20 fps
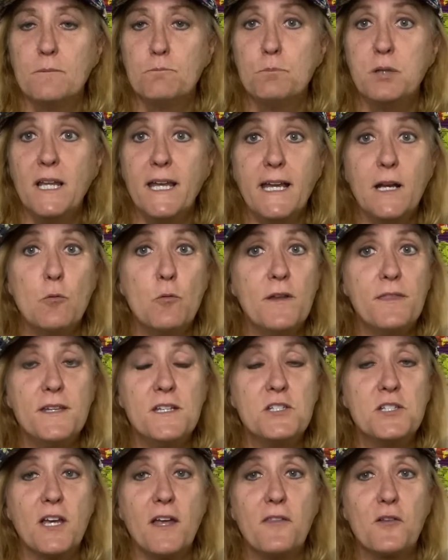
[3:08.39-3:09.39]
playing with
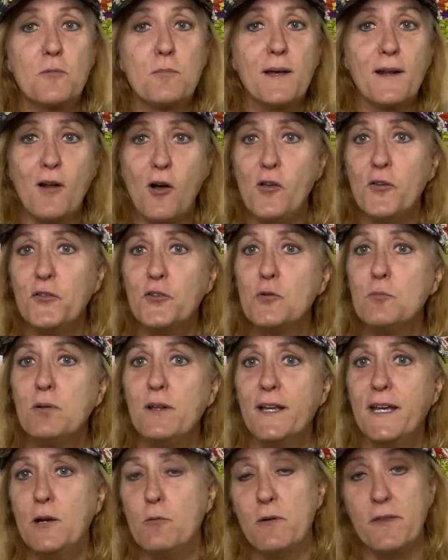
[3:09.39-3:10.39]
each other, but also
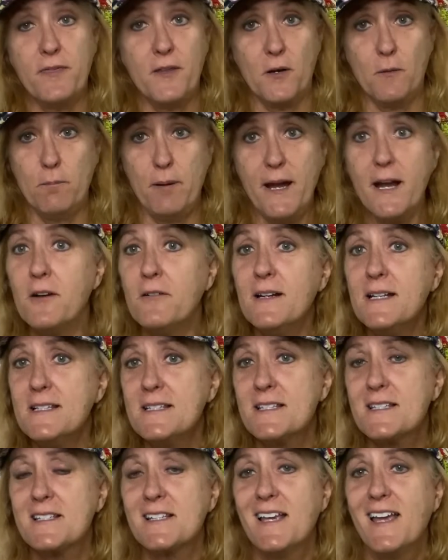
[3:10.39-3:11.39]
playing with their
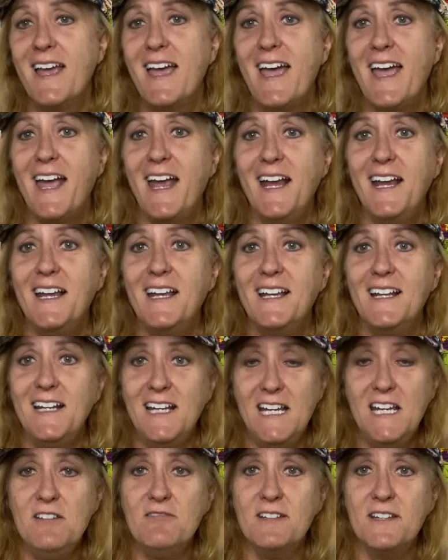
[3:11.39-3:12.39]
parents and
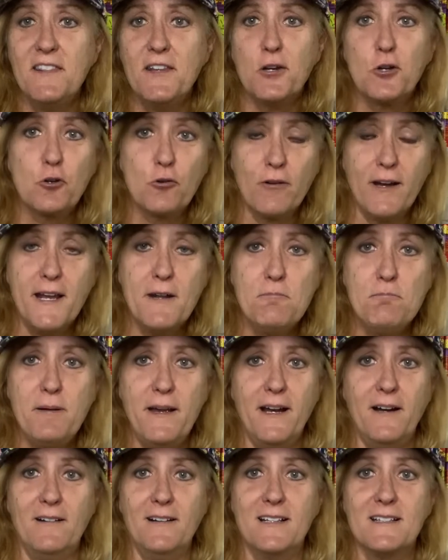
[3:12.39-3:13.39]
even their
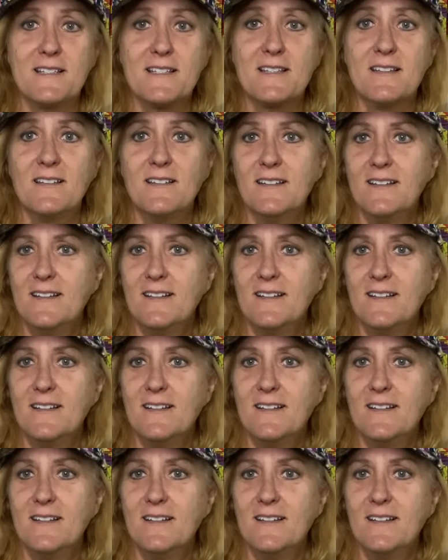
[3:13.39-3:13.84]
grandparents.